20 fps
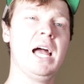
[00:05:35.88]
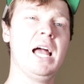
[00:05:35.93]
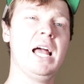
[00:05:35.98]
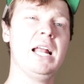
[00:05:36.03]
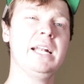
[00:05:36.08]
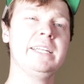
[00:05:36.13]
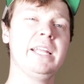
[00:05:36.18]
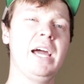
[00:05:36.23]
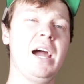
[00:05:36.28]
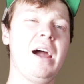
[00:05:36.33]

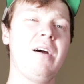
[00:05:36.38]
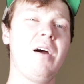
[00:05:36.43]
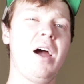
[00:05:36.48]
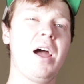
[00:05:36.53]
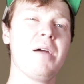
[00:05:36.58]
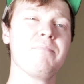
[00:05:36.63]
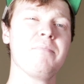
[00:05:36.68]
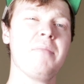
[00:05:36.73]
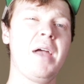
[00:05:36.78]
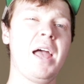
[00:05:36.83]
And now
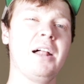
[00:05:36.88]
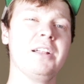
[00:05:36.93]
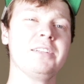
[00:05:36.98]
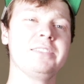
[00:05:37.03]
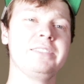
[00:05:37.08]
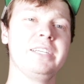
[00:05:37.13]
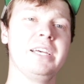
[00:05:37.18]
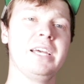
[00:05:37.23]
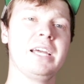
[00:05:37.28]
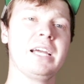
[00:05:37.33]
I'm
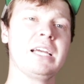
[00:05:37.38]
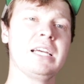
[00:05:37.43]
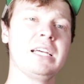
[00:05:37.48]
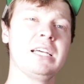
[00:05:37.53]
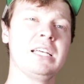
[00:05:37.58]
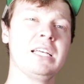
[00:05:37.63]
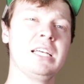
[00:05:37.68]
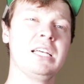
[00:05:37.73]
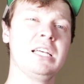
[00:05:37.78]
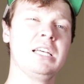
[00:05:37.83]
melting.
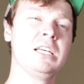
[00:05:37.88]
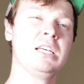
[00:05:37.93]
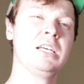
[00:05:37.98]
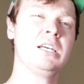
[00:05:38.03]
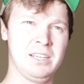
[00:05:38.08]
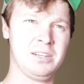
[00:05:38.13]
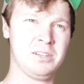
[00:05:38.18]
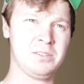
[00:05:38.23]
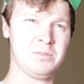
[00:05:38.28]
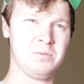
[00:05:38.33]

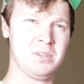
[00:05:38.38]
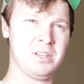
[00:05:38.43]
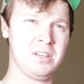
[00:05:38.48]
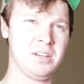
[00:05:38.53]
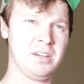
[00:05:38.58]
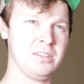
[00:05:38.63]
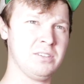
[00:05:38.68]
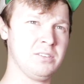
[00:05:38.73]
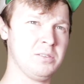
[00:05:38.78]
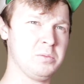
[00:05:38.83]
There's
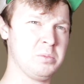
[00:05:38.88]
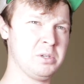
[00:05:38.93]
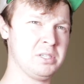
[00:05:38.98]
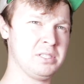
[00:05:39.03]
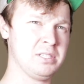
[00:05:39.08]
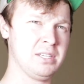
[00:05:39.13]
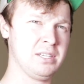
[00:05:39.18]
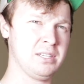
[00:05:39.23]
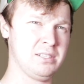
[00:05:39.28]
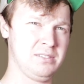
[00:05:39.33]

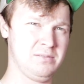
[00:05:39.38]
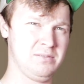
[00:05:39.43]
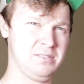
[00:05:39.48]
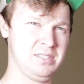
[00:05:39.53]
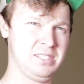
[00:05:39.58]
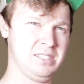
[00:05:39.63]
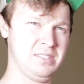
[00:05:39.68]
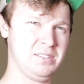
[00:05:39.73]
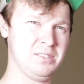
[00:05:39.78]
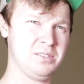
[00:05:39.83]
100%.
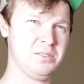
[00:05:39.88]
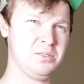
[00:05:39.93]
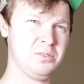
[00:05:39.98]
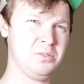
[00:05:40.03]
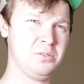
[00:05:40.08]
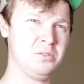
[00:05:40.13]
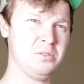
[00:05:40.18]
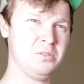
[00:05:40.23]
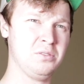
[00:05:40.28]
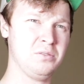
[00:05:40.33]
It's
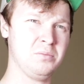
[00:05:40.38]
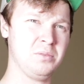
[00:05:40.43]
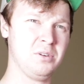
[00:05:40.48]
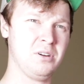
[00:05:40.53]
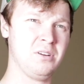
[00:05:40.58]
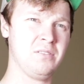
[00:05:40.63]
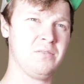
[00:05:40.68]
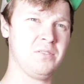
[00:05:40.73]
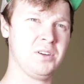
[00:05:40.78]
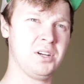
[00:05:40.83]

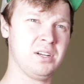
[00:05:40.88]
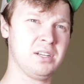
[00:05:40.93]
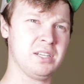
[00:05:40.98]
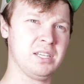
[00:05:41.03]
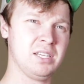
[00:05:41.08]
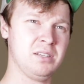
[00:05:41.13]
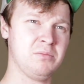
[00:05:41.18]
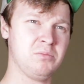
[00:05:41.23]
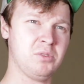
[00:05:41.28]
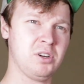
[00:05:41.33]
super
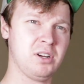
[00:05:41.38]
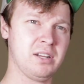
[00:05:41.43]
fucking